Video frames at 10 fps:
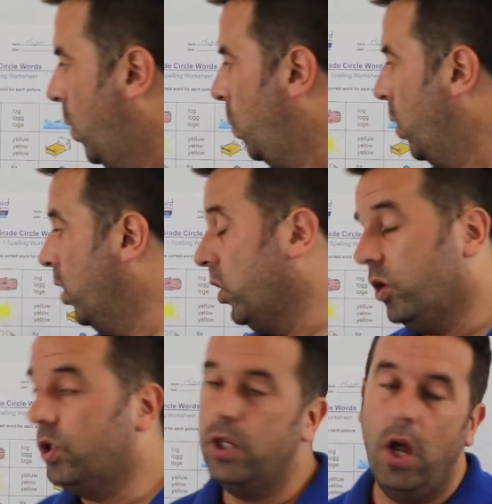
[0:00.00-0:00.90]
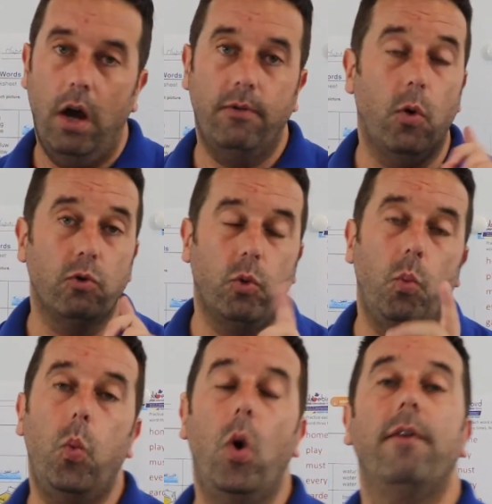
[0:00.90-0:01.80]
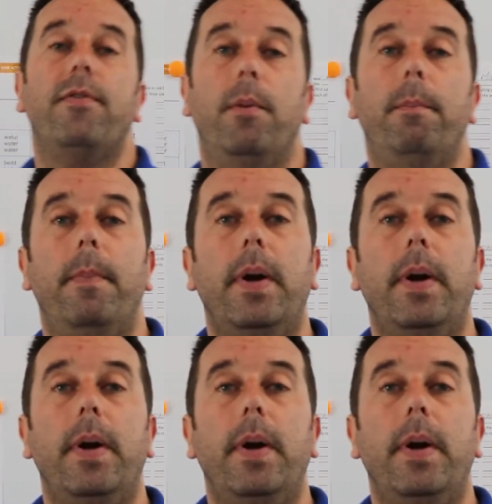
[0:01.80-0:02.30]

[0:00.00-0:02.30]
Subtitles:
words. Of course, one of them